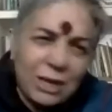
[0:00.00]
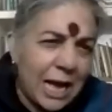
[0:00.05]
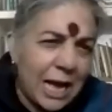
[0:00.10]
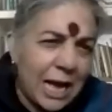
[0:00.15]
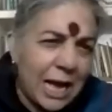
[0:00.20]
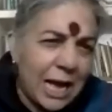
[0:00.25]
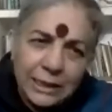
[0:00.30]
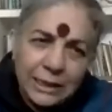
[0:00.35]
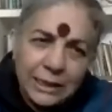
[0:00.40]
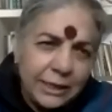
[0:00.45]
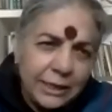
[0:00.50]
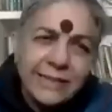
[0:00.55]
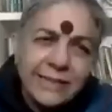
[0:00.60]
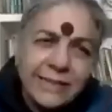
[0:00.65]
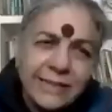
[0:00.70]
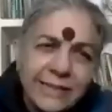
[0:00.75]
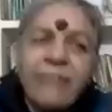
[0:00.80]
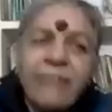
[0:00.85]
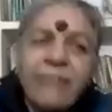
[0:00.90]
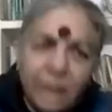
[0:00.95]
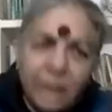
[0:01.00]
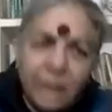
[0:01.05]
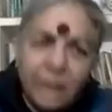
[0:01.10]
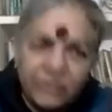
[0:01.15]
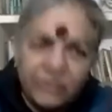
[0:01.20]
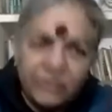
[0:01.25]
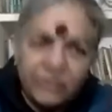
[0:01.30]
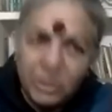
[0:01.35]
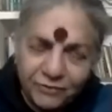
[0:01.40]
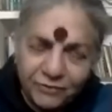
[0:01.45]
that is a bit of a
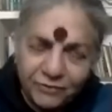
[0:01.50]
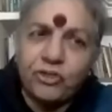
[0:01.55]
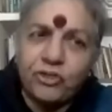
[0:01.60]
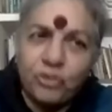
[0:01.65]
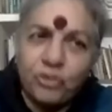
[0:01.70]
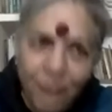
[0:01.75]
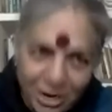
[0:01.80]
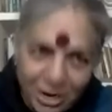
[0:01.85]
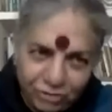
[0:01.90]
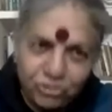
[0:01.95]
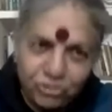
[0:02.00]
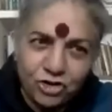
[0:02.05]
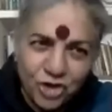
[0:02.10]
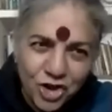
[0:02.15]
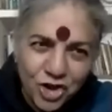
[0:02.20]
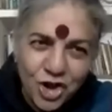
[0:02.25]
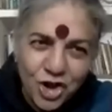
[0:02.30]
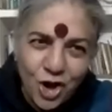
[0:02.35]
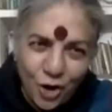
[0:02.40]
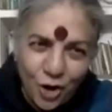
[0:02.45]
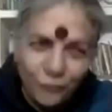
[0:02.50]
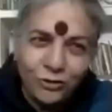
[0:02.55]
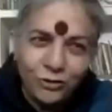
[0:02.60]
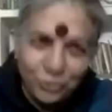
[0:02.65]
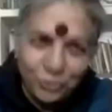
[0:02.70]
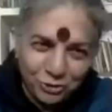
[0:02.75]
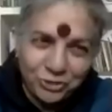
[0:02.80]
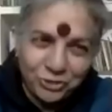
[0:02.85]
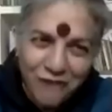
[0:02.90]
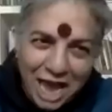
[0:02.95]
stretch of
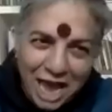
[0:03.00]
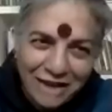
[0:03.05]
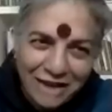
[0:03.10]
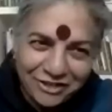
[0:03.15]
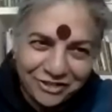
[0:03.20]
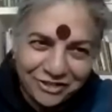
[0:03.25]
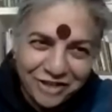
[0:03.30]
pseudoscience.